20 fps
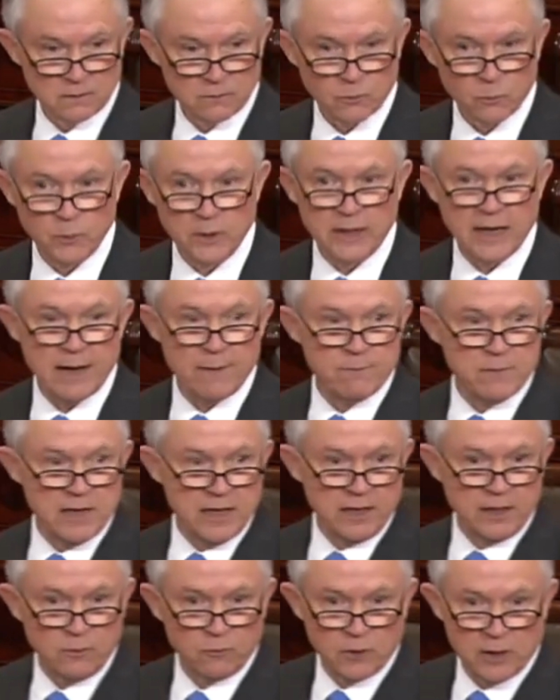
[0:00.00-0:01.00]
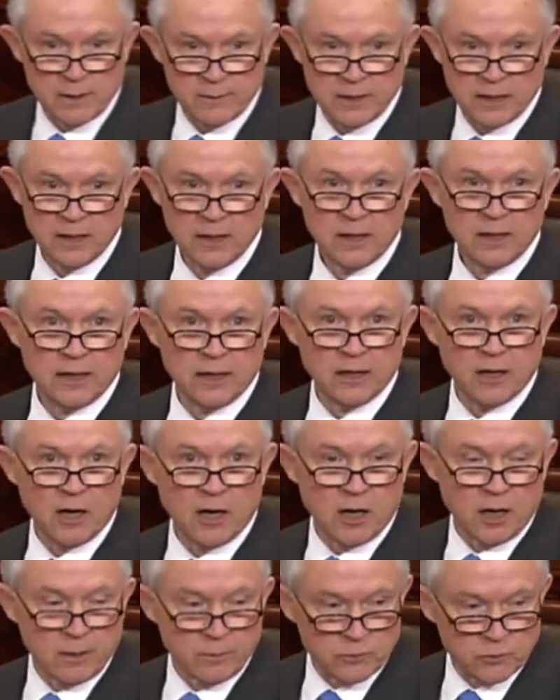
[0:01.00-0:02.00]
Well, we got men and women in
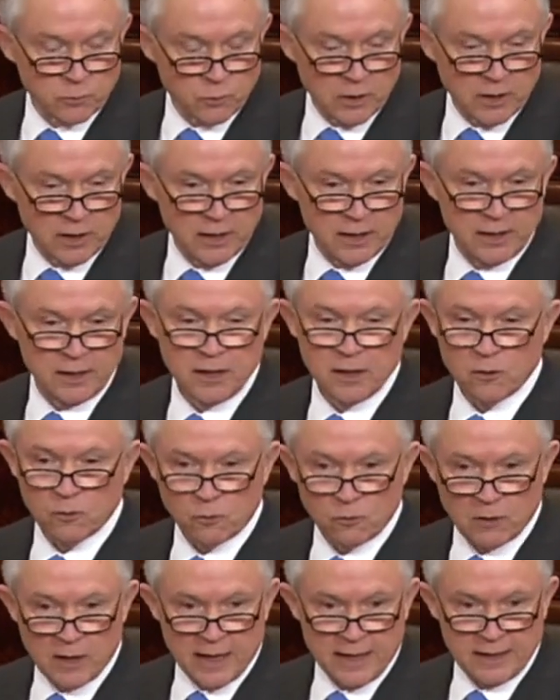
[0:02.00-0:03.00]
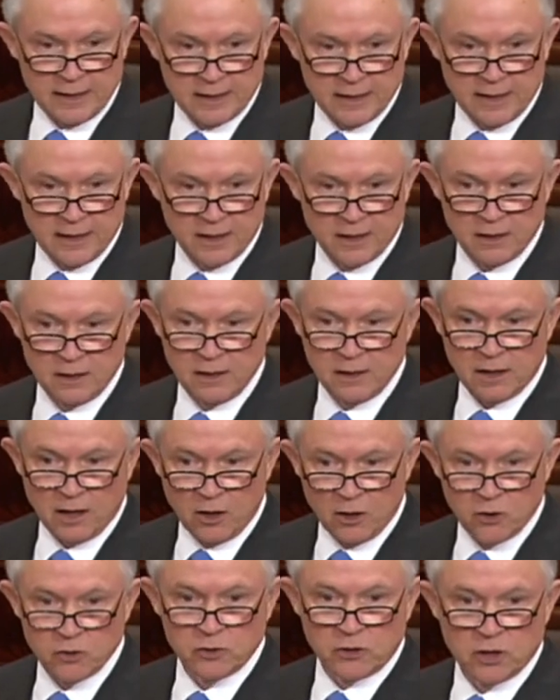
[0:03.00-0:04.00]
harm's way right now
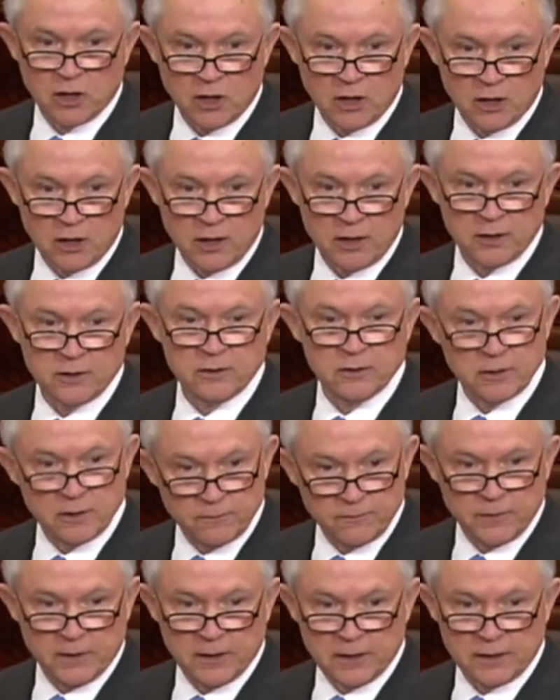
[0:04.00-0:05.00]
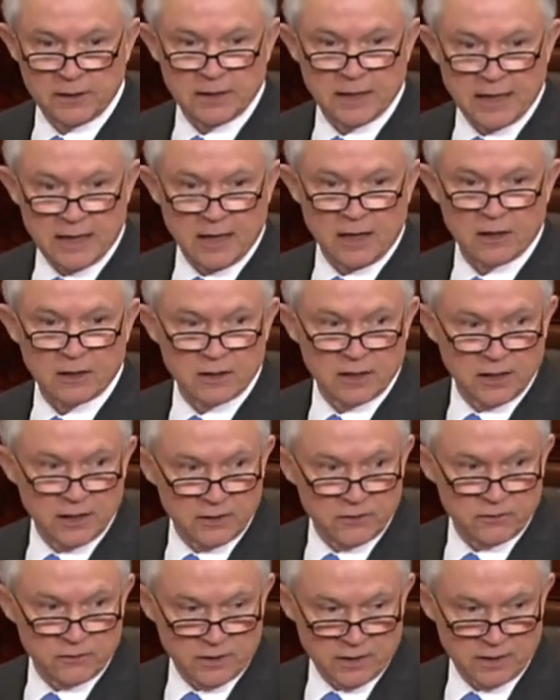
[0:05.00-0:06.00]
on guard to defend our
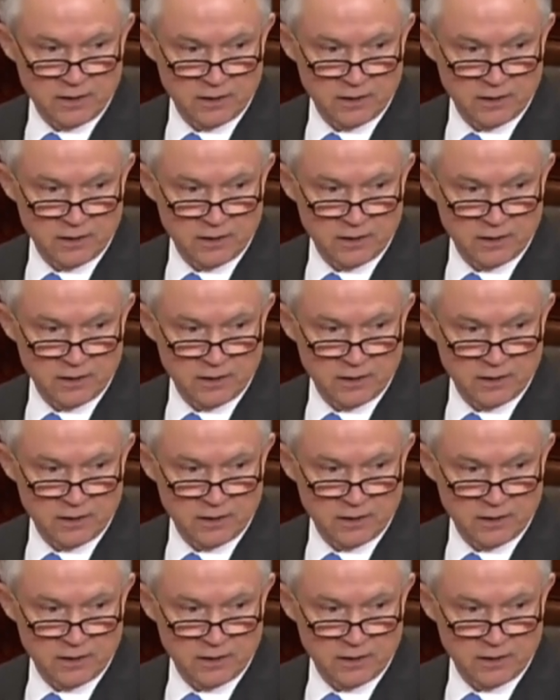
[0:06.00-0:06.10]
country.